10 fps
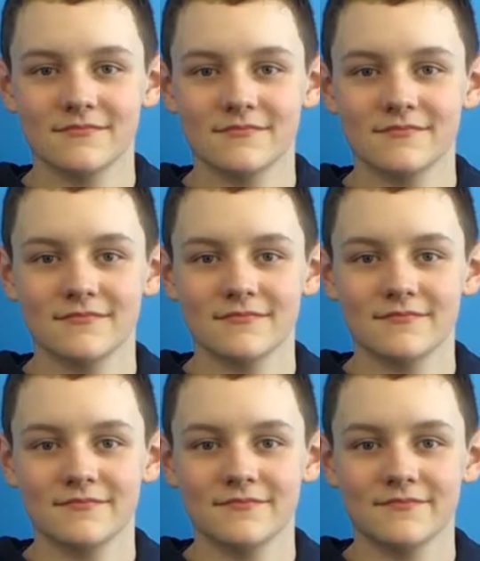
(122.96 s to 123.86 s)

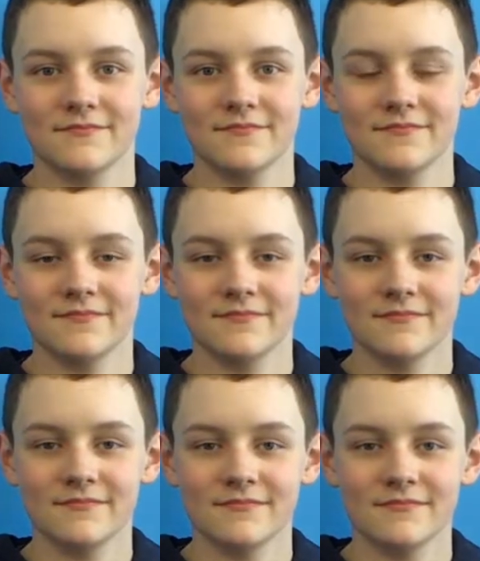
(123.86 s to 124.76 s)

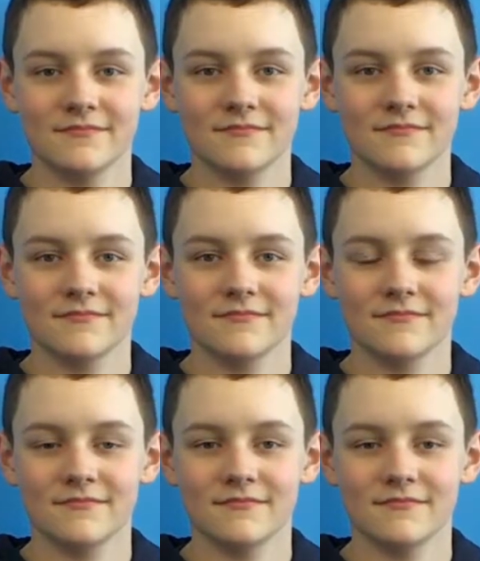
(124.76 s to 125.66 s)

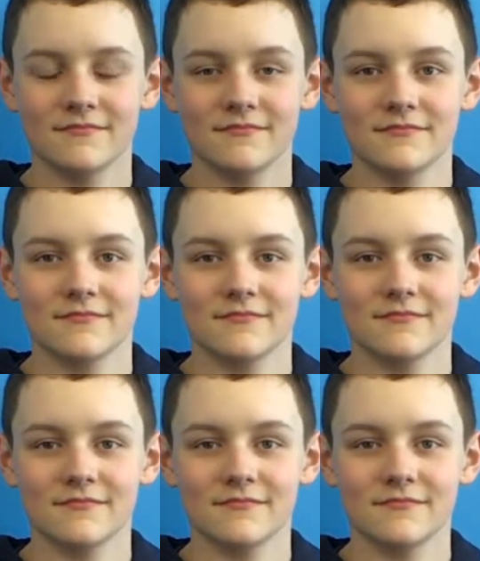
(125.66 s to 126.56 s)

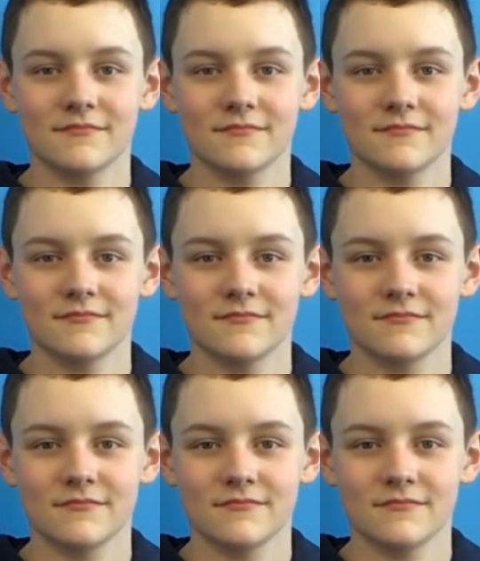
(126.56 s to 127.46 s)

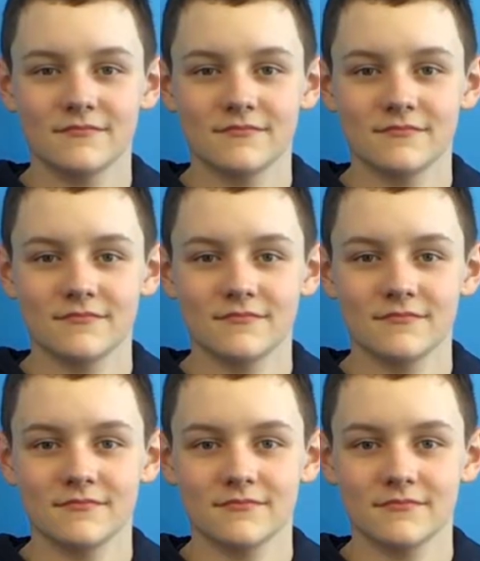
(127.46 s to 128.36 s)

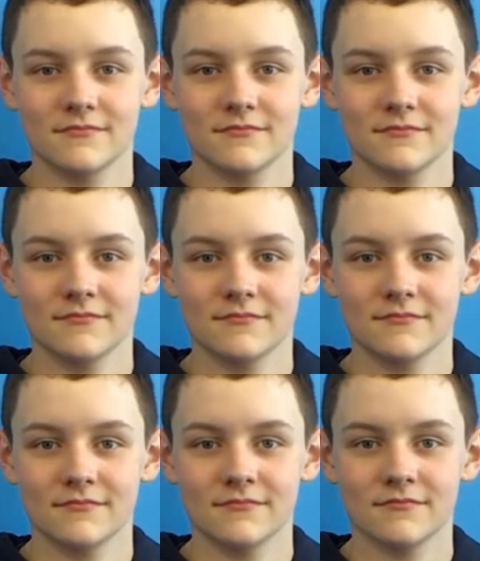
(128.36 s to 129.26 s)

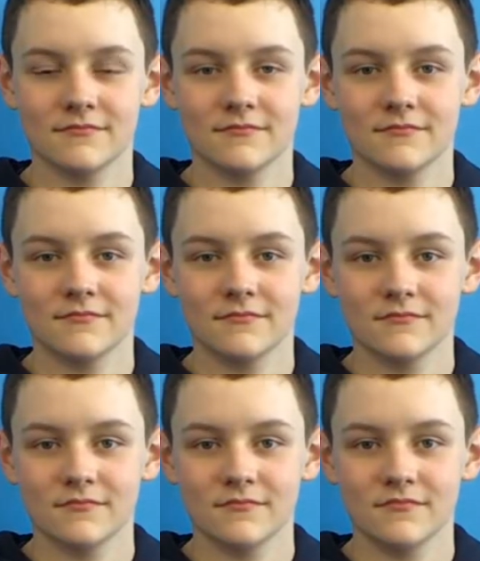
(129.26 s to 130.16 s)

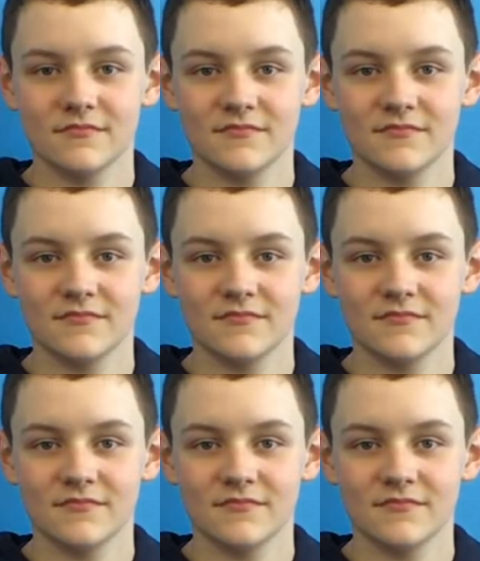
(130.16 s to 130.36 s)
This person isn't speaking.